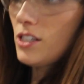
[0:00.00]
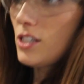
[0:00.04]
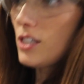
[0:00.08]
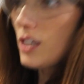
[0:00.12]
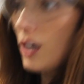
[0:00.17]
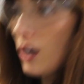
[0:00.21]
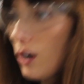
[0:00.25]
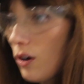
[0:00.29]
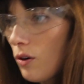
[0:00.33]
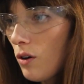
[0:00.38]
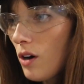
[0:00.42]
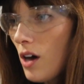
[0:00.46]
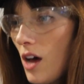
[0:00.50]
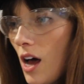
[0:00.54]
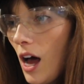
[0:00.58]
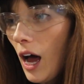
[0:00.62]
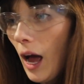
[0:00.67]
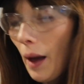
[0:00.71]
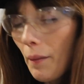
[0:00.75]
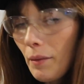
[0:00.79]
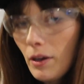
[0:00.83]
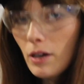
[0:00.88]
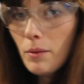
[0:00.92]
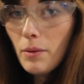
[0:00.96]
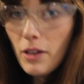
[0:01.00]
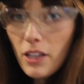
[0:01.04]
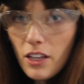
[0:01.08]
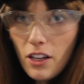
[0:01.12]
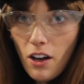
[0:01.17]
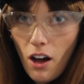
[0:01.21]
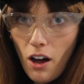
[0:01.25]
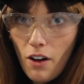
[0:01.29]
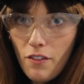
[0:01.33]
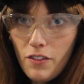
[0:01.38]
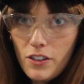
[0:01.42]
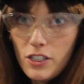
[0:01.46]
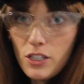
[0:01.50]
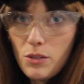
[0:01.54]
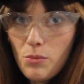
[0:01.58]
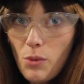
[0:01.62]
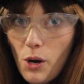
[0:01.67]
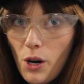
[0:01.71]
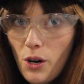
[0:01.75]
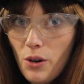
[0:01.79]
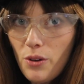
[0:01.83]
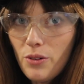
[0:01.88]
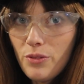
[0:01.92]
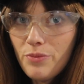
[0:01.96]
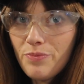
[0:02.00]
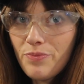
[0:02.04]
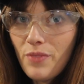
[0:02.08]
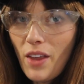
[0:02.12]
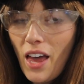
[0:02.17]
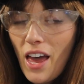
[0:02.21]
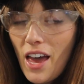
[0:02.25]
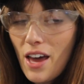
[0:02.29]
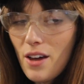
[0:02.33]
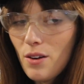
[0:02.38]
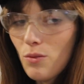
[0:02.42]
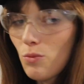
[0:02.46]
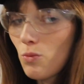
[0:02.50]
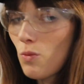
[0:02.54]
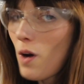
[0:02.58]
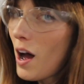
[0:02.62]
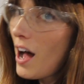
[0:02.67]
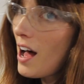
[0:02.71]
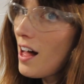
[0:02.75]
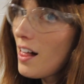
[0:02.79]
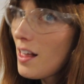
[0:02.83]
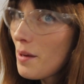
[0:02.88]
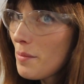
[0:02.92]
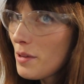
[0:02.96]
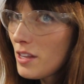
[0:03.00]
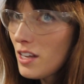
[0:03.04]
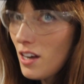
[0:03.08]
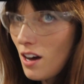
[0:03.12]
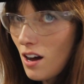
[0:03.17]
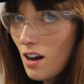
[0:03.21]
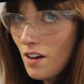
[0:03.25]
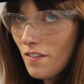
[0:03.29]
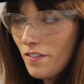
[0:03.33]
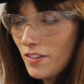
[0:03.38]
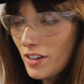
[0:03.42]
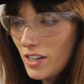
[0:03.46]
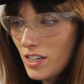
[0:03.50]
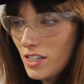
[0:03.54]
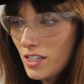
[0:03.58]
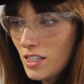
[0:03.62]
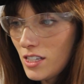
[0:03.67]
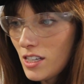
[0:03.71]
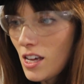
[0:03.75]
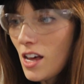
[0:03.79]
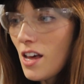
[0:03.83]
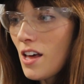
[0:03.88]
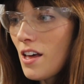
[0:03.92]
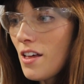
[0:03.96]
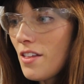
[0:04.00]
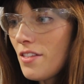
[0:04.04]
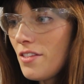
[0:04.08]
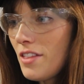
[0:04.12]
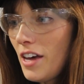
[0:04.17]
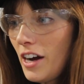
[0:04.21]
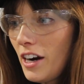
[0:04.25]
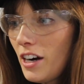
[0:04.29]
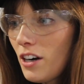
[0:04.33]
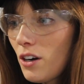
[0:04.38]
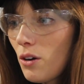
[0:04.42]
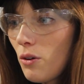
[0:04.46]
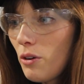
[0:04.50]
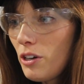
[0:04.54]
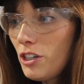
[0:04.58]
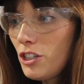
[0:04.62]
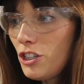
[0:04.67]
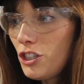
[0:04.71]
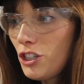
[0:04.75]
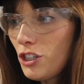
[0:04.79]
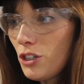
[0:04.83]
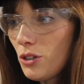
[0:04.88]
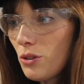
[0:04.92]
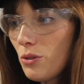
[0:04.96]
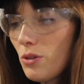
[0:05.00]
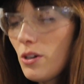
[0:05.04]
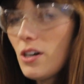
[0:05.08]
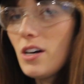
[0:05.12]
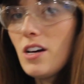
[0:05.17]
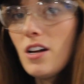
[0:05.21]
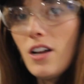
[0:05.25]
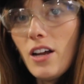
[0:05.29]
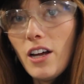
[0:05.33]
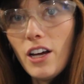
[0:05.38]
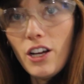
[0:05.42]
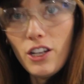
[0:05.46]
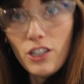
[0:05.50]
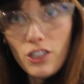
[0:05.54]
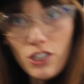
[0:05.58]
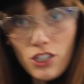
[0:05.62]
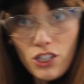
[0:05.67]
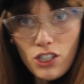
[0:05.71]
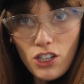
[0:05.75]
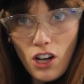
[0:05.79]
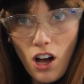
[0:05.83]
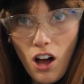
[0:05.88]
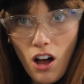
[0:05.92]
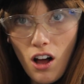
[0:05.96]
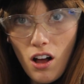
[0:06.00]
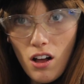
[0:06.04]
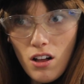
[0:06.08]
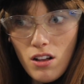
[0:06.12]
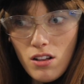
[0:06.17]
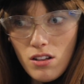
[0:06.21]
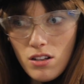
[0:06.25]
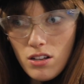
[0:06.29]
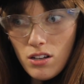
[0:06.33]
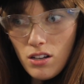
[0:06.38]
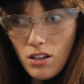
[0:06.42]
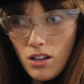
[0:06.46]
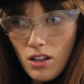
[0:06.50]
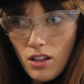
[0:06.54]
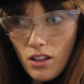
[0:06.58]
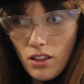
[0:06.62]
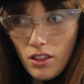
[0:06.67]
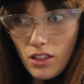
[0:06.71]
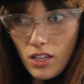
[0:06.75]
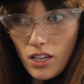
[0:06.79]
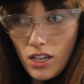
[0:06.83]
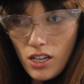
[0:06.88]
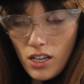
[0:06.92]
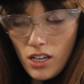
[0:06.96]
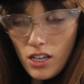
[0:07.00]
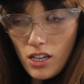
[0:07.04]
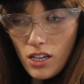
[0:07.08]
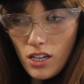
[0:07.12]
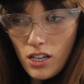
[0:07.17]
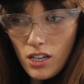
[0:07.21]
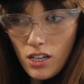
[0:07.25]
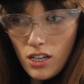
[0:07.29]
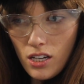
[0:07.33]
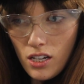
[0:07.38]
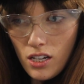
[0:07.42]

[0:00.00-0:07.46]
So I'm gonna be in the office tomorrow, and while I'm in the office, they're going to install the